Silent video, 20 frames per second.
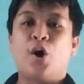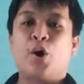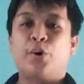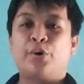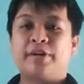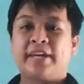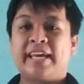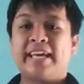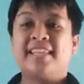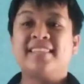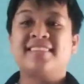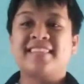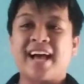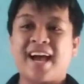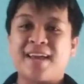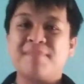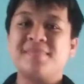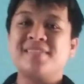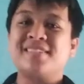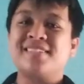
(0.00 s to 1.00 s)
Okay,
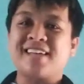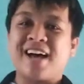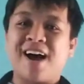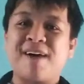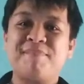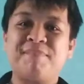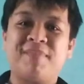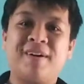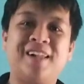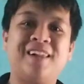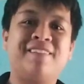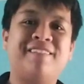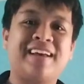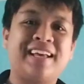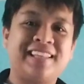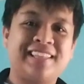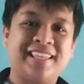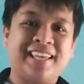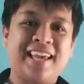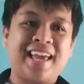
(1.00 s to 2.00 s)
time's up
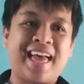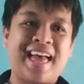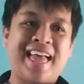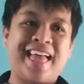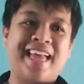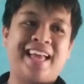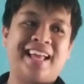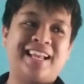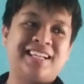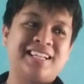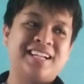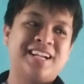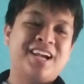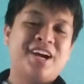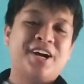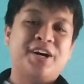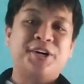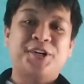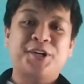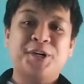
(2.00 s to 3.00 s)
already. And
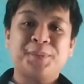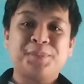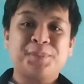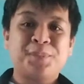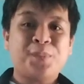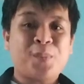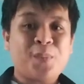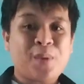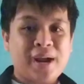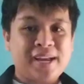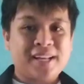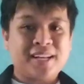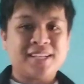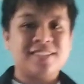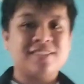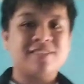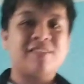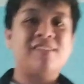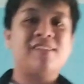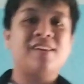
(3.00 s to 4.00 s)
Group 1
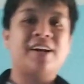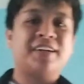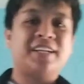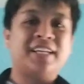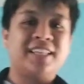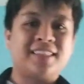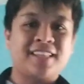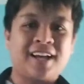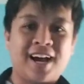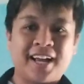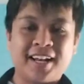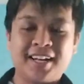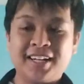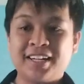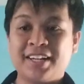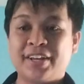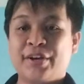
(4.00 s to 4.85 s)
is already done.